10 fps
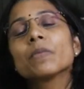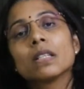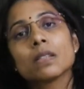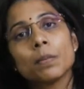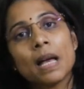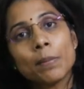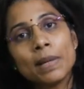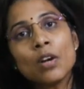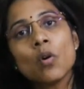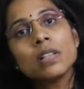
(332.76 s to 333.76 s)
So
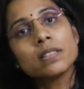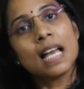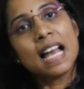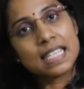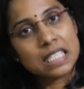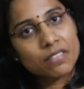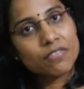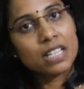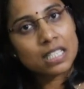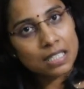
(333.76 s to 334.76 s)
babbling also has
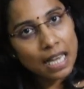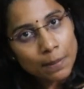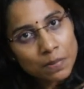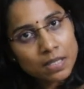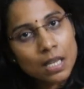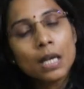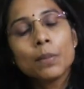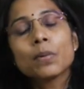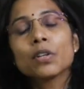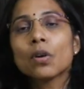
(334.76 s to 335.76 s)
different types.
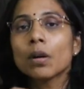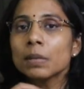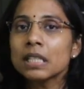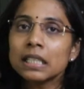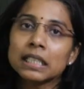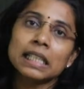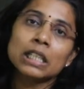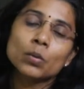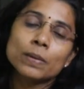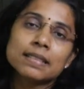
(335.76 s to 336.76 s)
Predominantly,
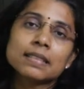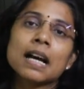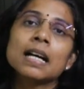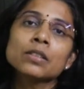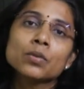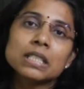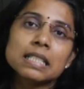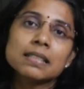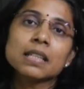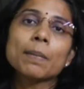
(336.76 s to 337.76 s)
you will start
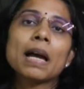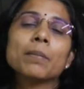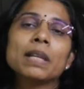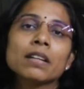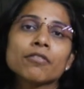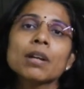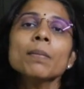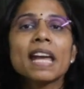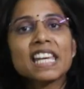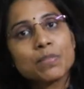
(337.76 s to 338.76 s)
noticing babbling from
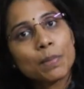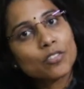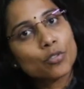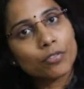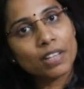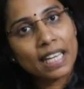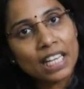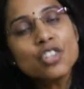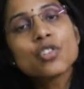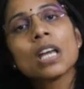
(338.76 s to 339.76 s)
8 months of
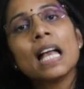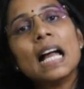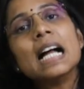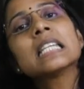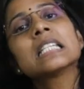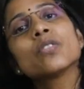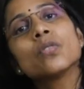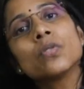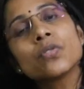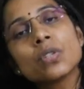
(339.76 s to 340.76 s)
age, and it
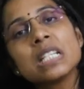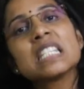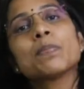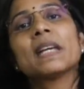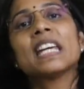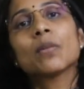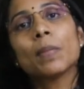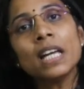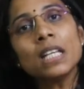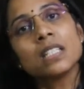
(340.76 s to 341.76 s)
goes to its peak
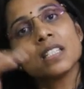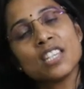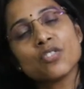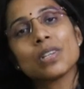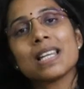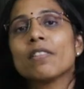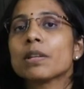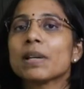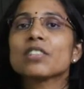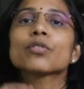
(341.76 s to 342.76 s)
by 10 to
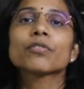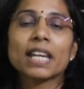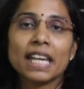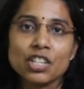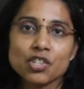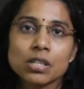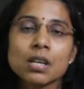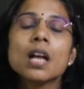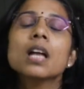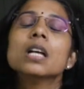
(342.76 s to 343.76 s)
11 months of age.